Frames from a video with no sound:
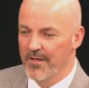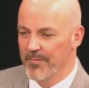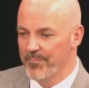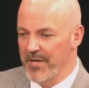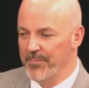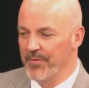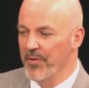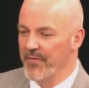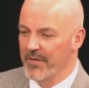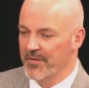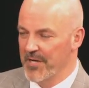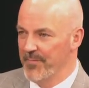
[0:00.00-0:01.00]
people don't think
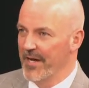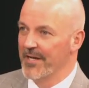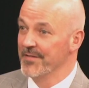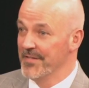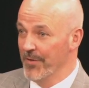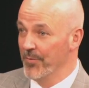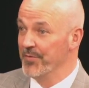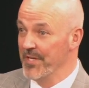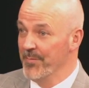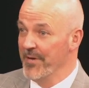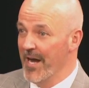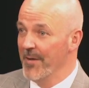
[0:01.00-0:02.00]
he'll cut back his D on
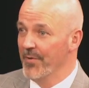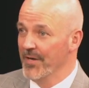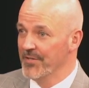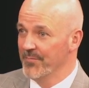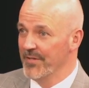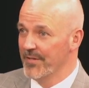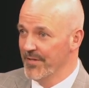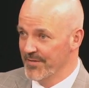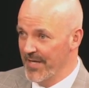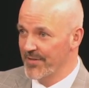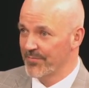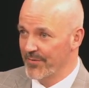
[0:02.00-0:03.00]
DPI budget because
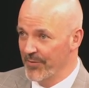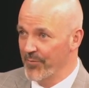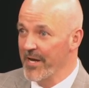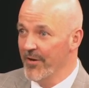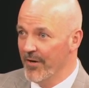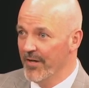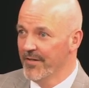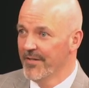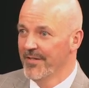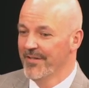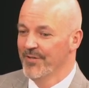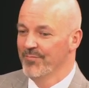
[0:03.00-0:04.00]
that's what he ran on,
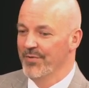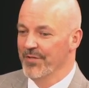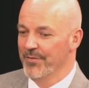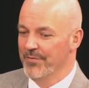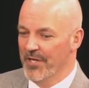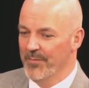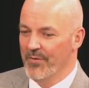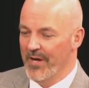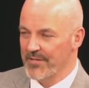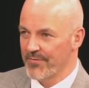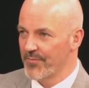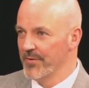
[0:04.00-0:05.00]
but UW
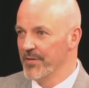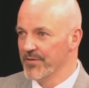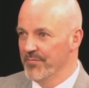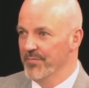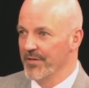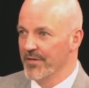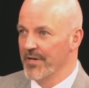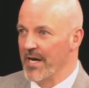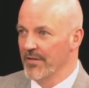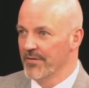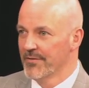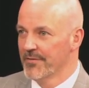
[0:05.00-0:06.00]
asked for 300 some million
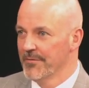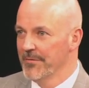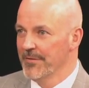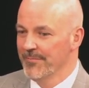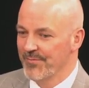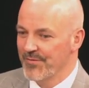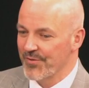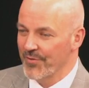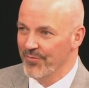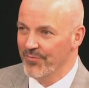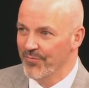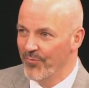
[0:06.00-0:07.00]
dollars.
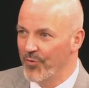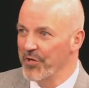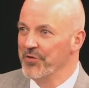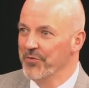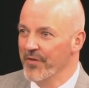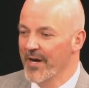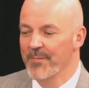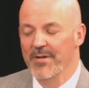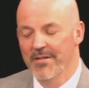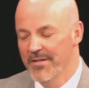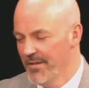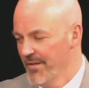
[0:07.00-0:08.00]
So what do you do there? I
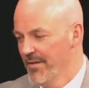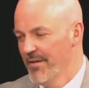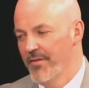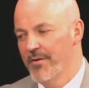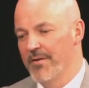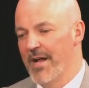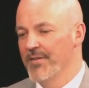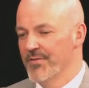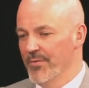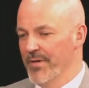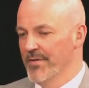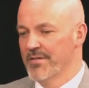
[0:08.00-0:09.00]
mean, there are lots of
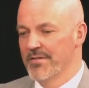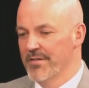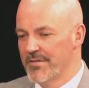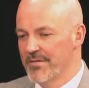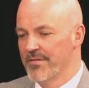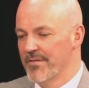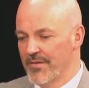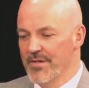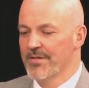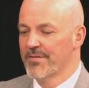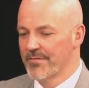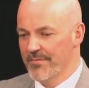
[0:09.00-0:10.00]
ways. This, this,
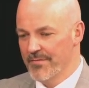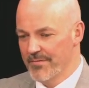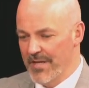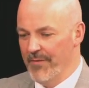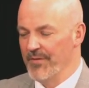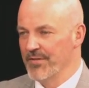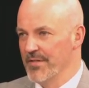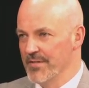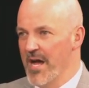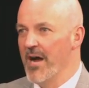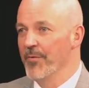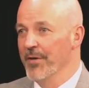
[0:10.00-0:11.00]
this deficit is
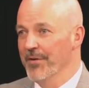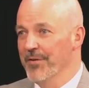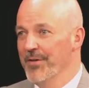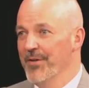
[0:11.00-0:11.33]
not real.